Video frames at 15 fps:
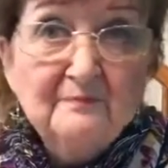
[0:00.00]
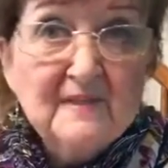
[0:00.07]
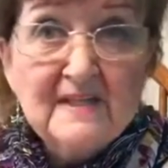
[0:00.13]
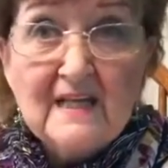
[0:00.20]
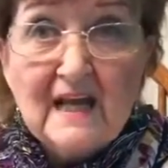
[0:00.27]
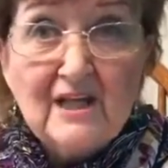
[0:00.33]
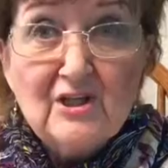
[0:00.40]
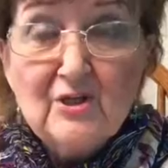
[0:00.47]

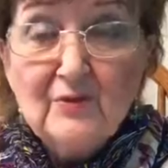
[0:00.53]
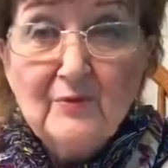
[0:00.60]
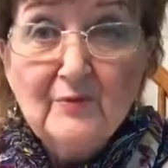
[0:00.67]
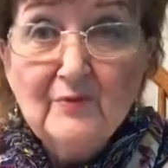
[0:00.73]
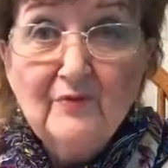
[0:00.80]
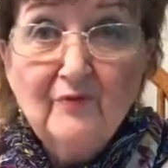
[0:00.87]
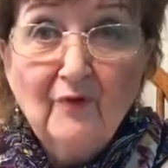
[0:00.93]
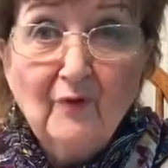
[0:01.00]
Stay
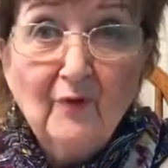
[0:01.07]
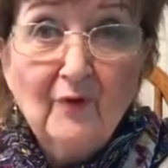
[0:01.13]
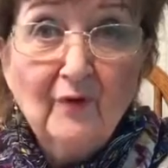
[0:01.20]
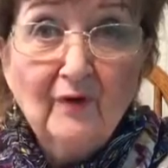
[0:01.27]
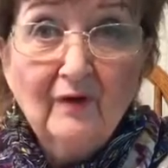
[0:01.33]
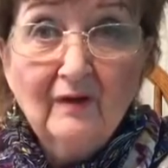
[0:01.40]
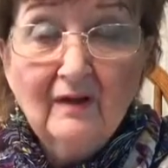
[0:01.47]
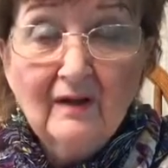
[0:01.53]
tuned
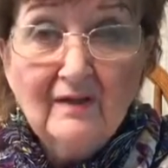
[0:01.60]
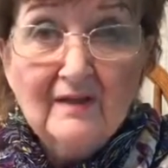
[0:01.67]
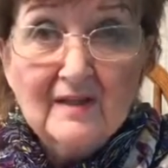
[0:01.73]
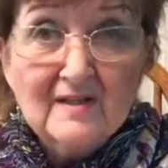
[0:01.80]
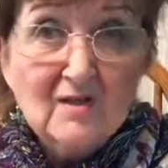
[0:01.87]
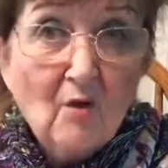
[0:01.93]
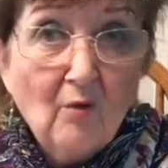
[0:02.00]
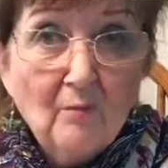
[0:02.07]
for
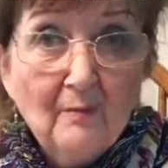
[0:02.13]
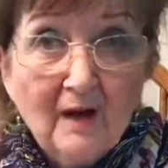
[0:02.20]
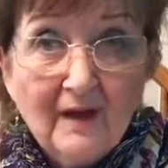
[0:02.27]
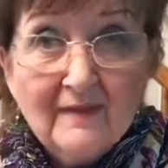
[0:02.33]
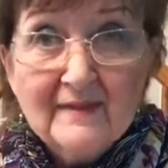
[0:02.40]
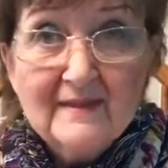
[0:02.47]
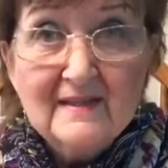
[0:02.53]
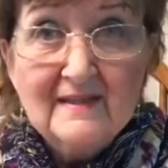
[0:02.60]
this whole
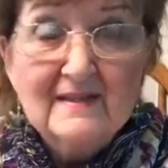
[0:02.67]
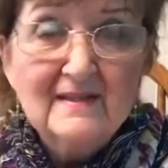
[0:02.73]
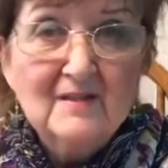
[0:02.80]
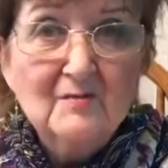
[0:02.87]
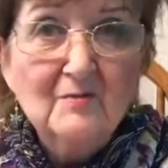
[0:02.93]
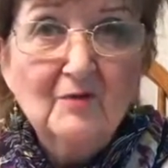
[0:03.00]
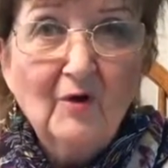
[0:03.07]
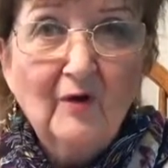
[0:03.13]
month. This
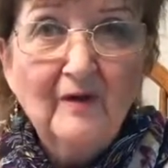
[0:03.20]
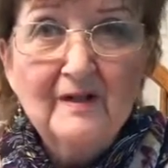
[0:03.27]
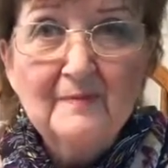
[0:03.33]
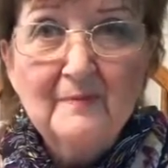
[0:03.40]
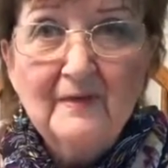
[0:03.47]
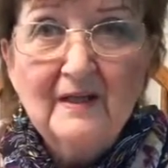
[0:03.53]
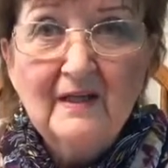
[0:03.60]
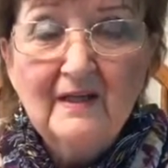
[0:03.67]
is going to
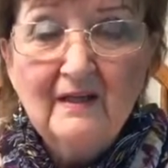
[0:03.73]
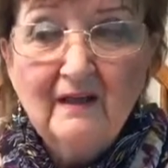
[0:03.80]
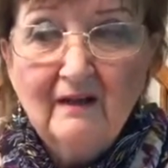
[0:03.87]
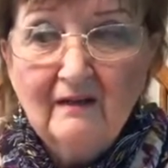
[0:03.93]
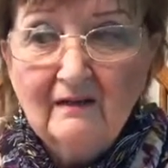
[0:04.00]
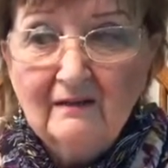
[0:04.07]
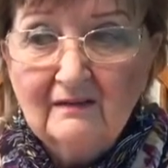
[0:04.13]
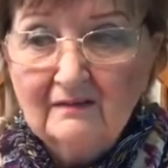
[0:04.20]
be,
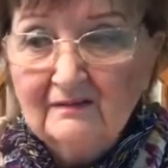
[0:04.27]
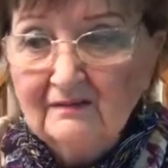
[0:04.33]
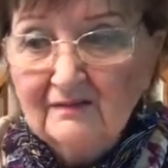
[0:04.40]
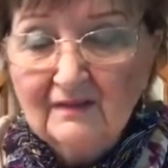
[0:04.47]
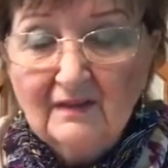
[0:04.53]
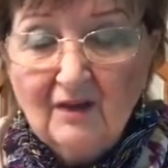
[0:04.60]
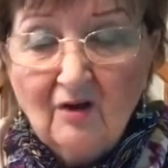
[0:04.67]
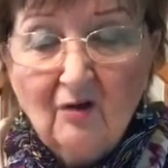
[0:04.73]

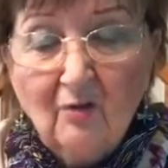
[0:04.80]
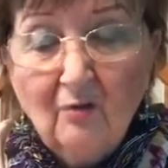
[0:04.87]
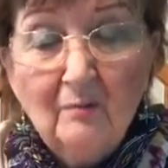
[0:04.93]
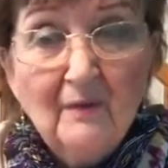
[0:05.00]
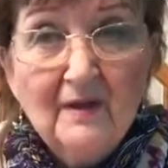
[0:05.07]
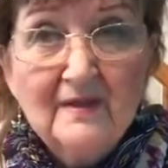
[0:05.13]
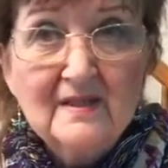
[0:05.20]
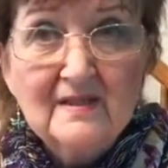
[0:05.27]
the whole
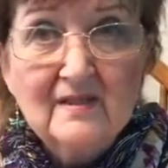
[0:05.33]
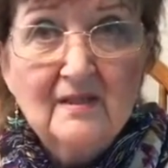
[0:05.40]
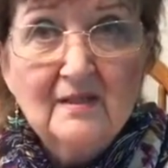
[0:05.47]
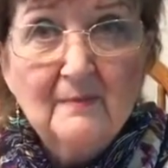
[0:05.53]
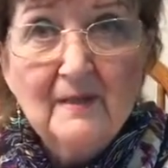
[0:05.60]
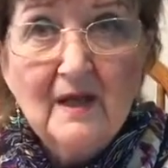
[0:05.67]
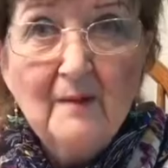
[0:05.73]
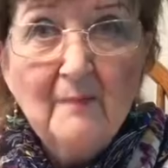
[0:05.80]
month is going to
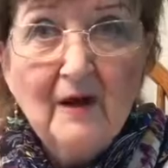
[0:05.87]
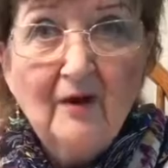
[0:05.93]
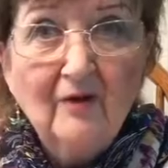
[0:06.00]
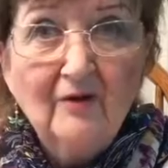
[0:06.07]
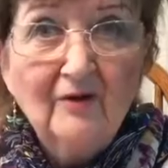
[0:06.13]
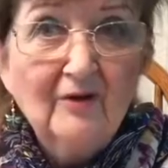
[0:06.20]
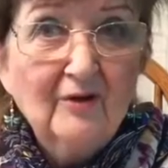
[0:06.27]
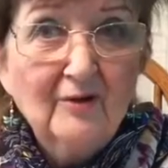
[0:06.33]
be
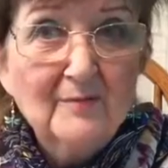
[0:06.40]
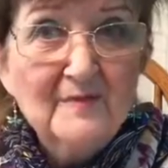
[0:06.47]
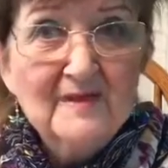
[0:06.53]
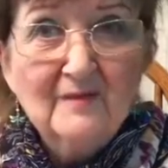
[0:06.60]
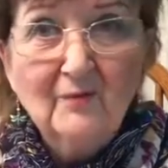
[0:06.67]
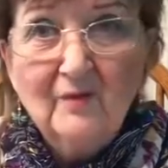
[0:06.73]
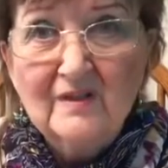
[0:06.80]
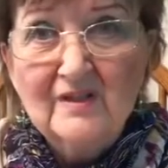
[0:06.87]
about
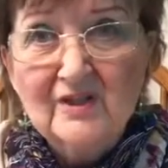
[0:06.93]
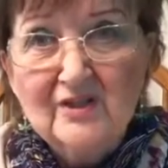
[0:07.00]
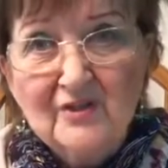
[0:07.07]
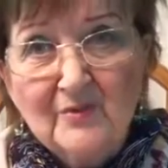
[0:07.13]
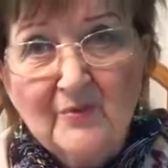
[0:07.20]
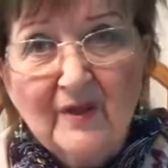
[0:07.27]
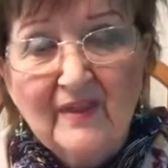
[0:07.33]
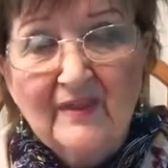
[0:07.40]
herbs and what to
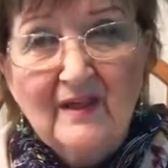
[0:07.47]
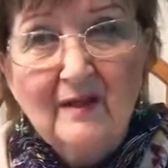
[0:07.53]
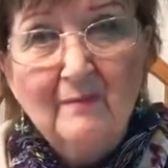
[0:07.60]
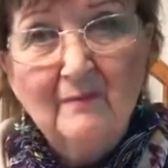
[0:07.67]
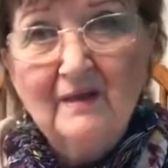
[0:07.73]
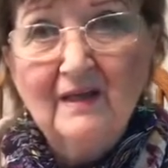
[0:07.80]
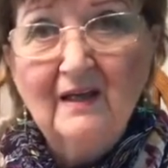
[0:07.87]
do with them.